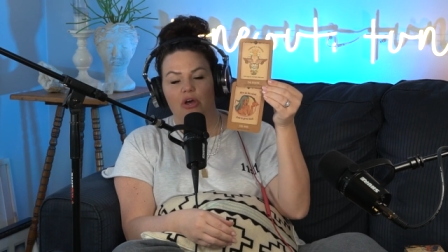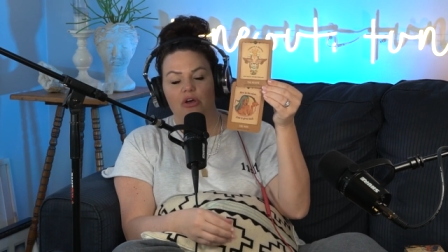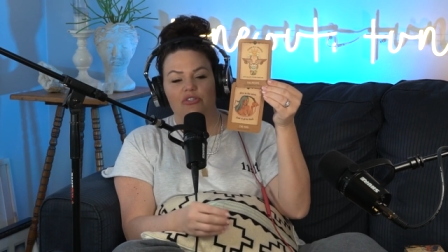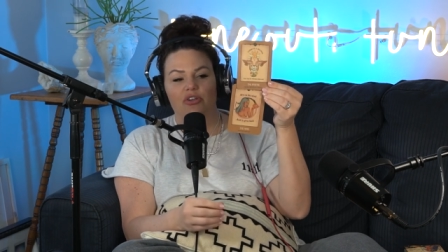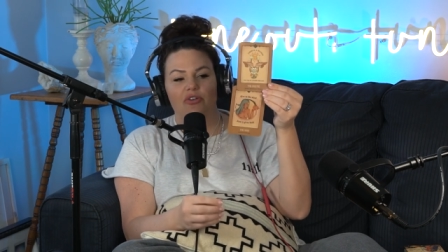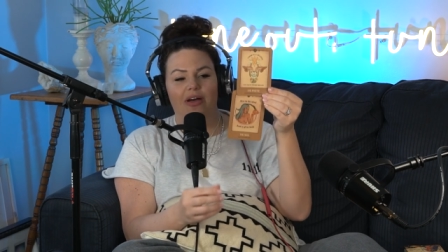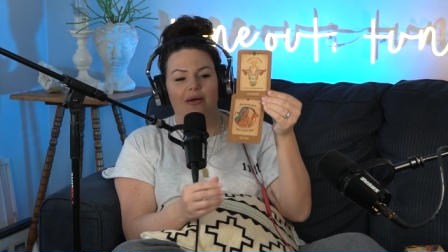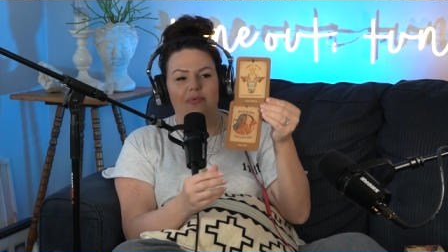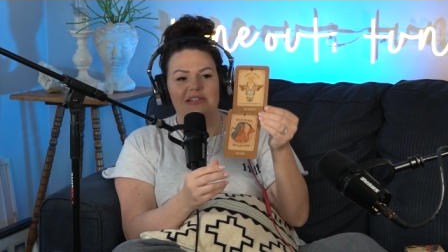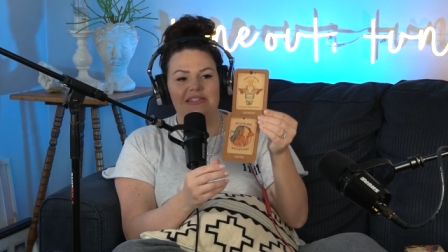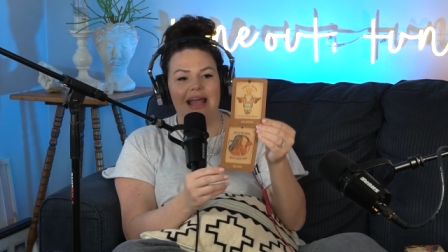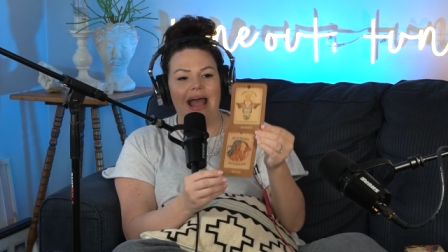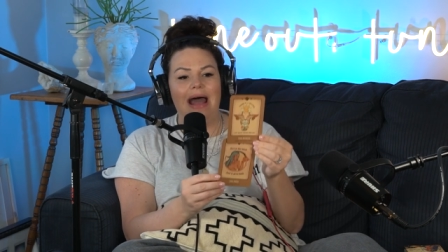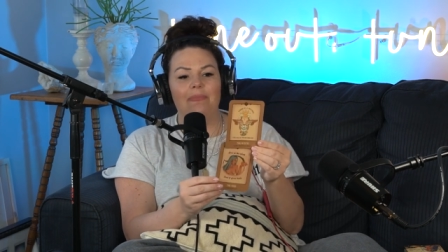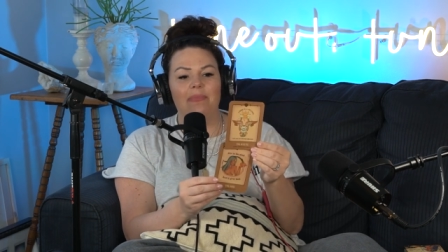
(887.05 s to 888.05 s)
So that what's
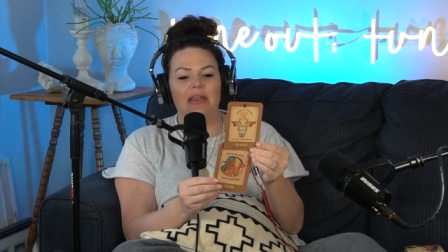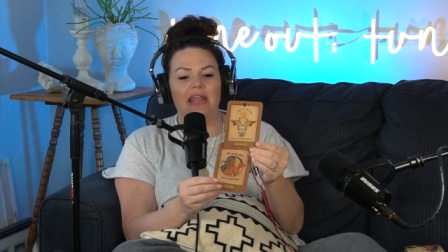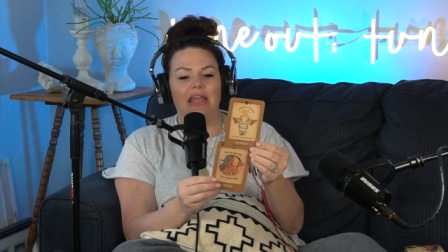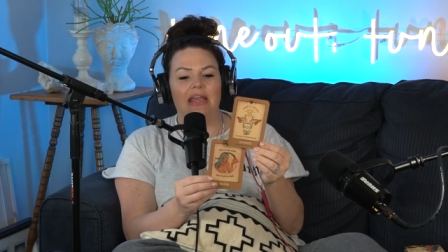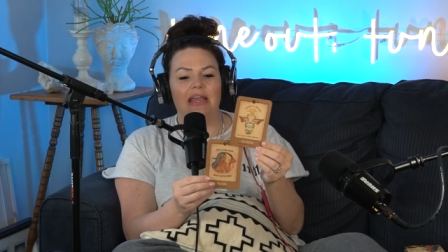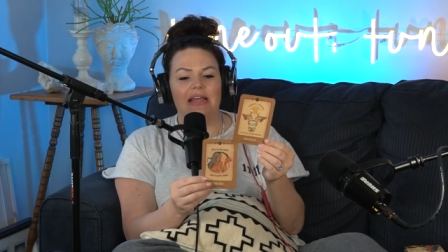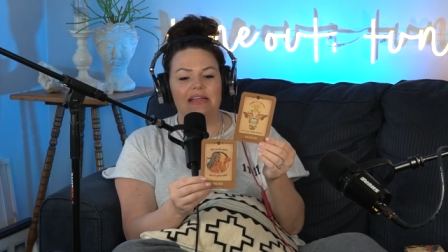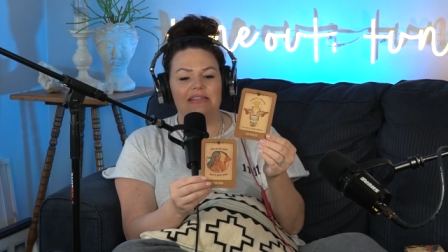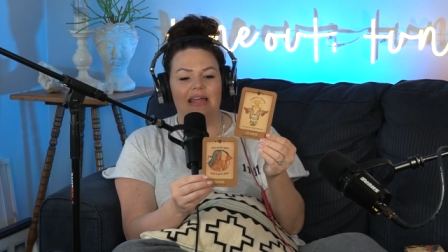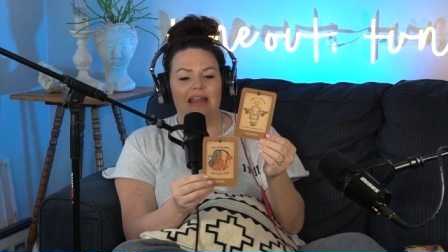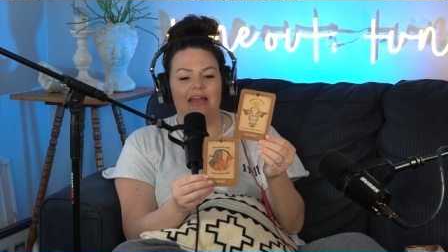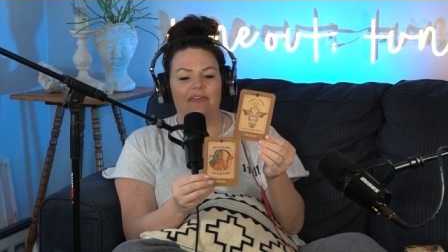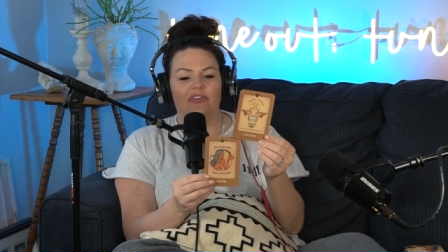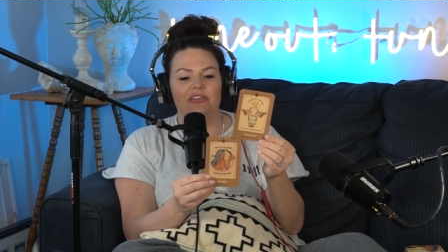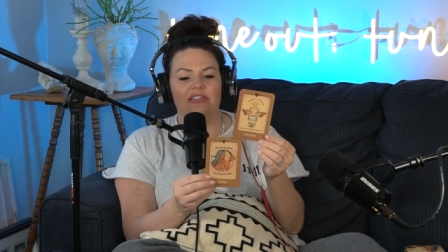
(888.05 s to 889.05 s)
happening is that
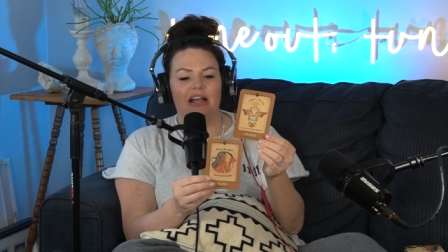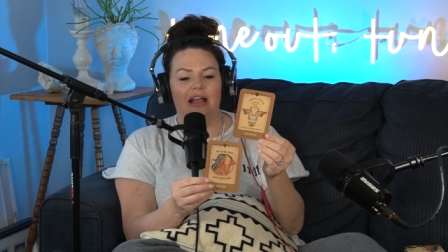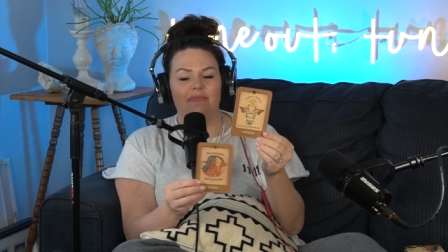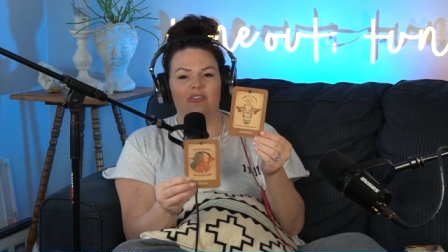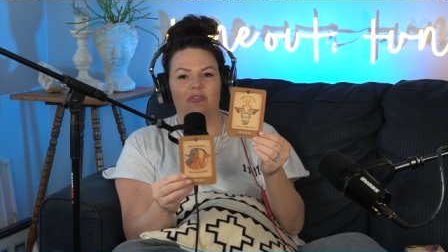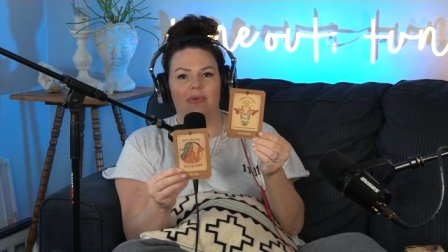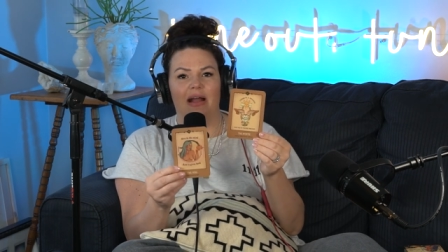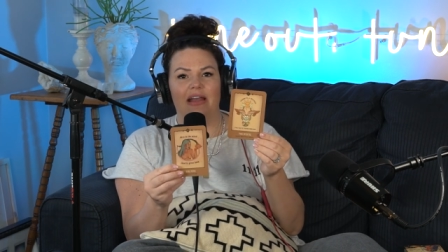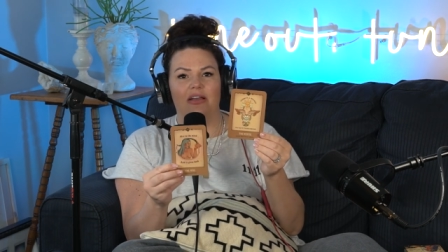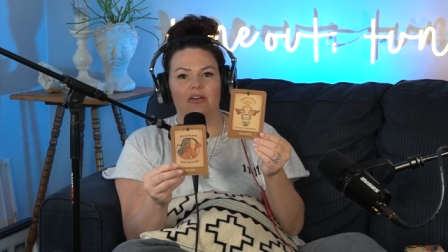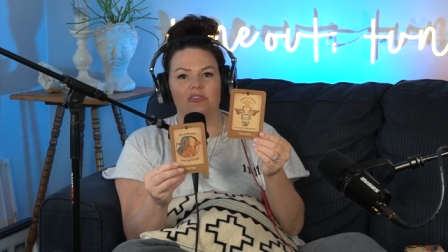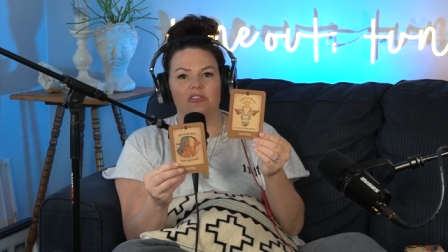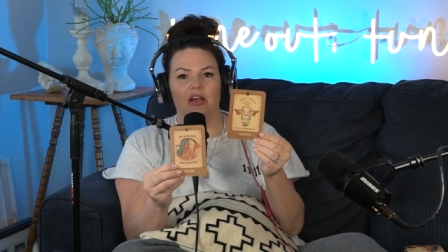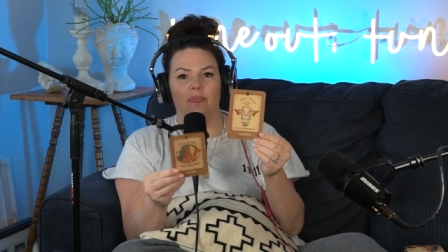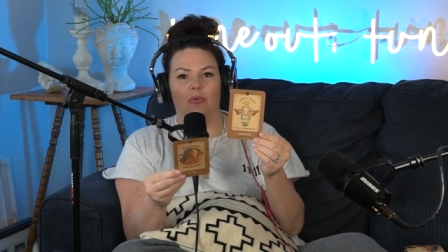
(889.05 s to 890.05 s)
every time your mind
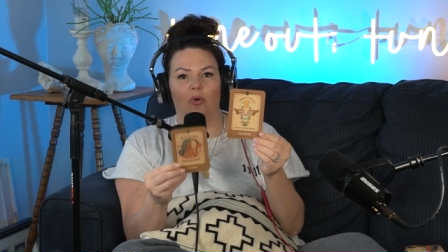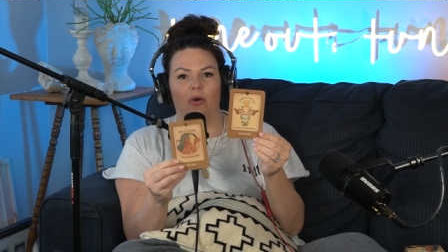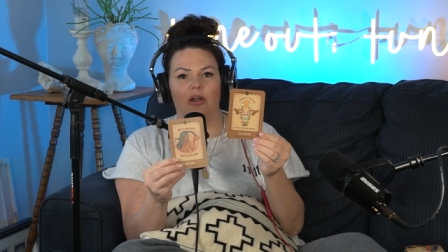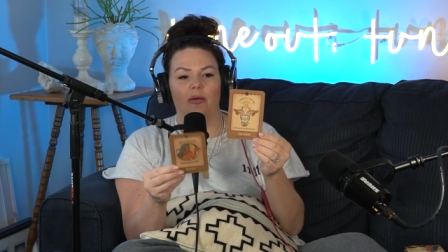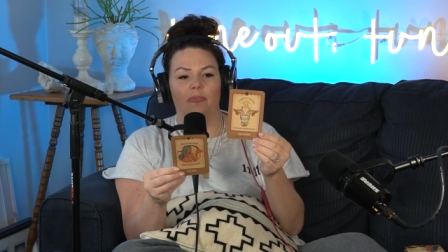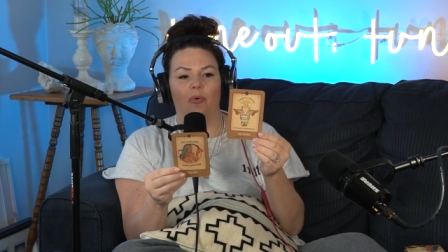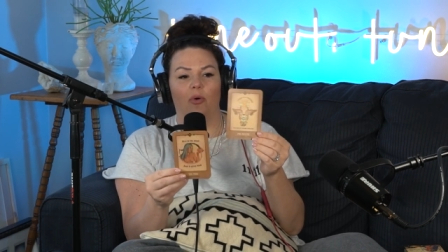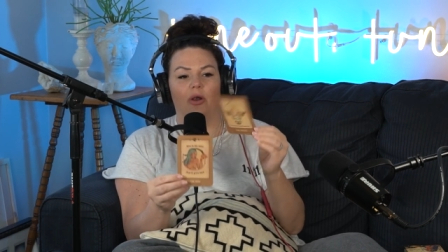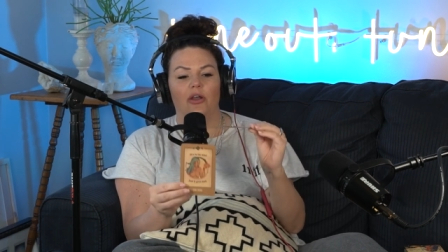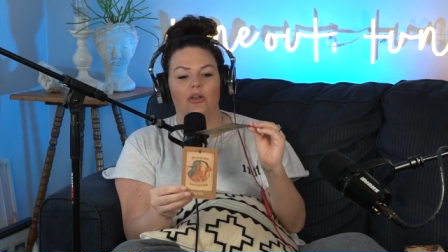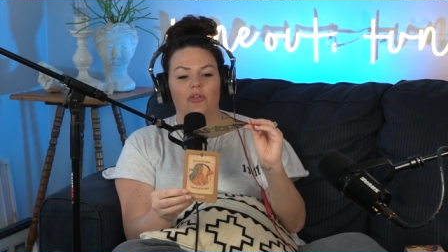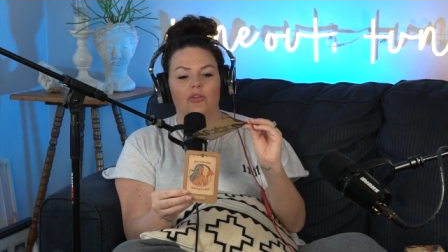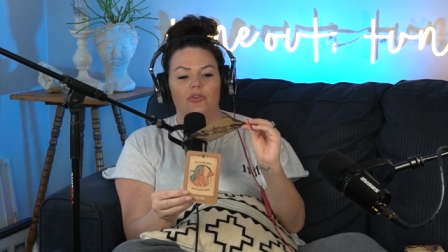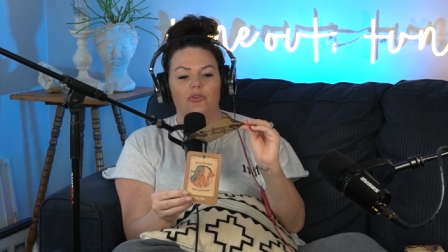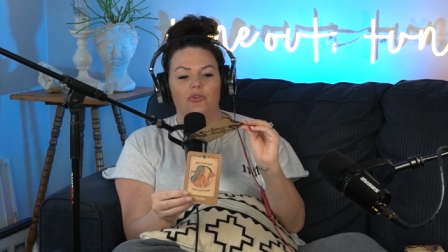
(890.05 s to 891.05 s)
goes abort,
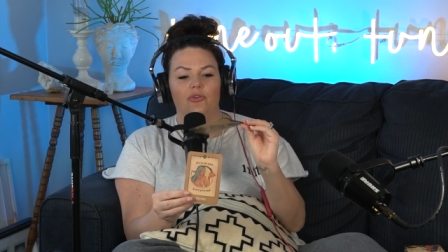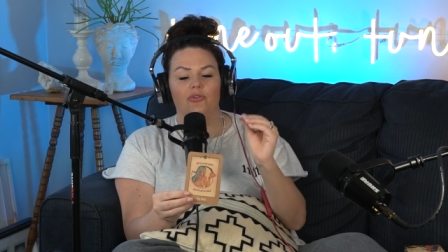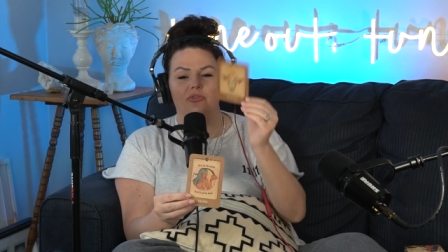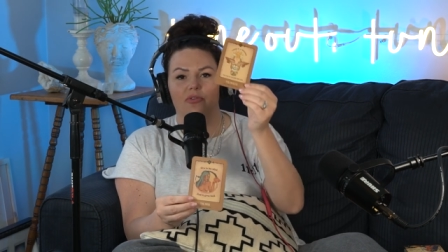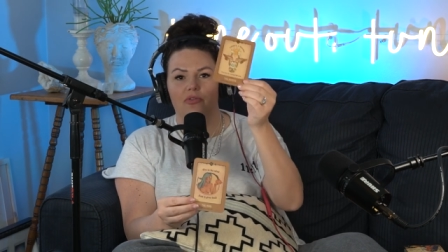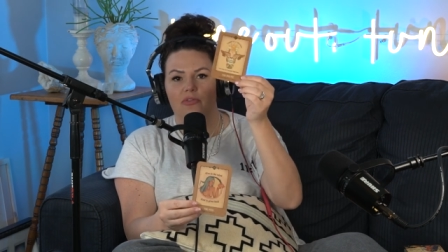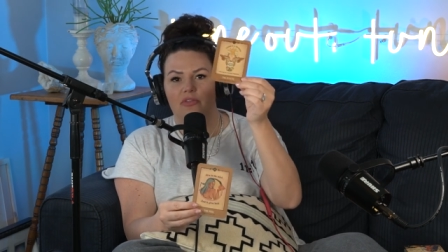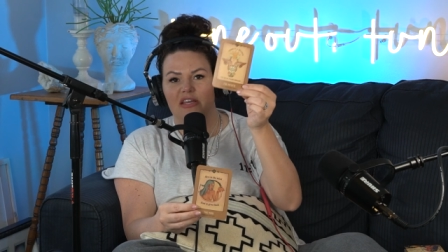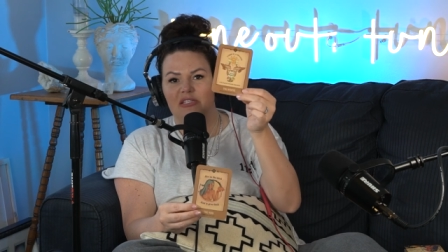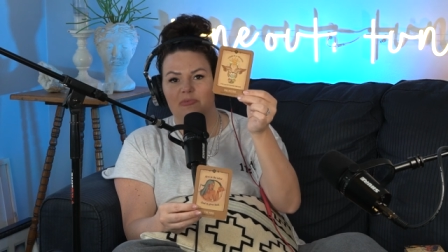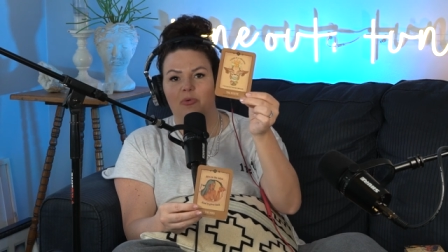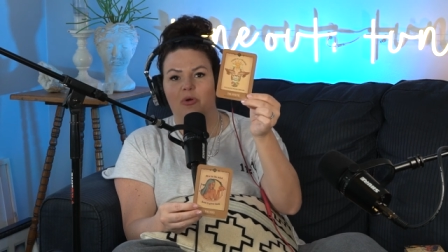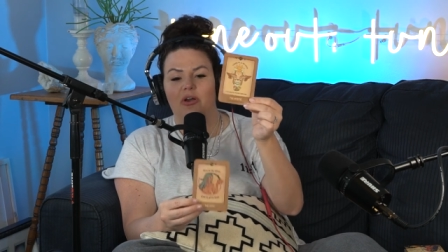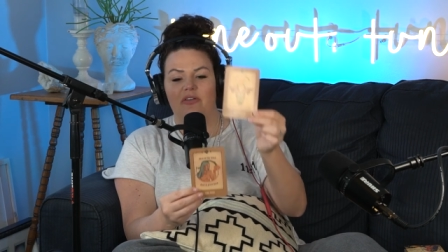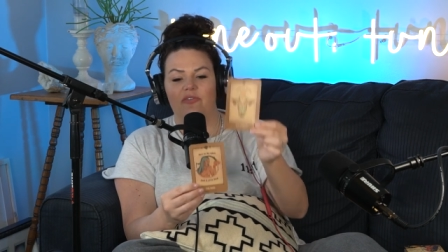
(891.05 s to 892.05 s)
abort, this
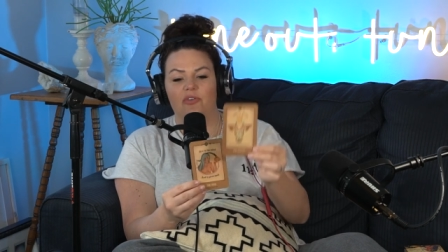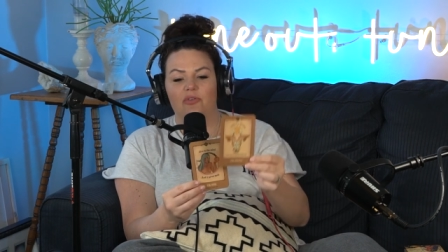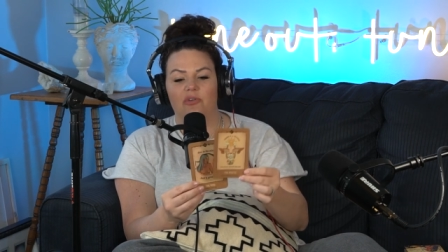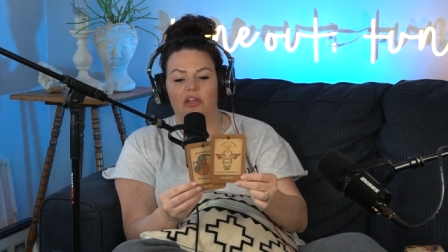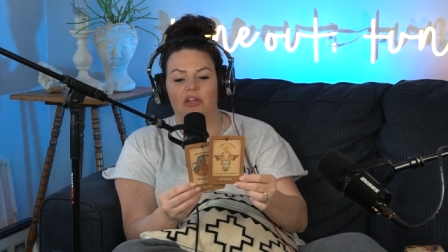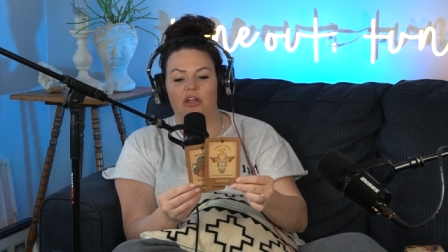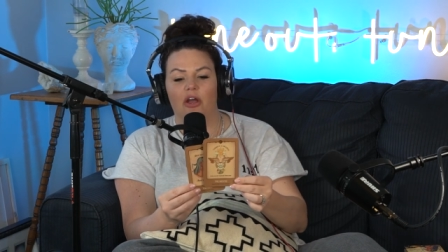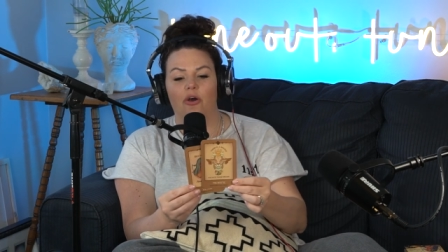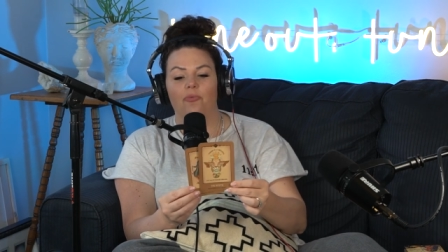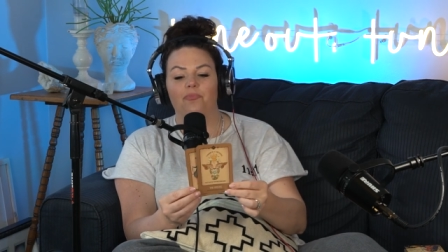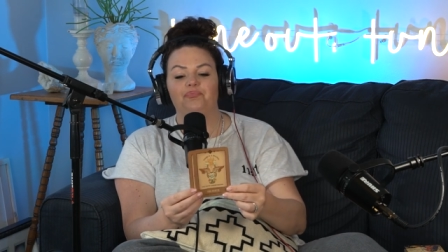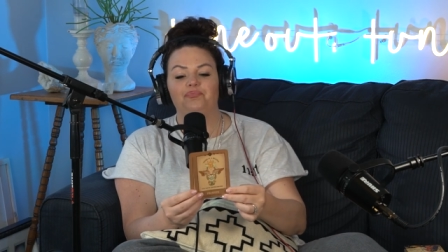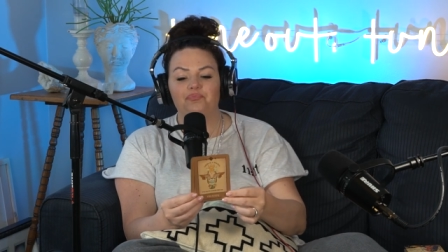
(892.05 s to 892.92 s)
part of you can go,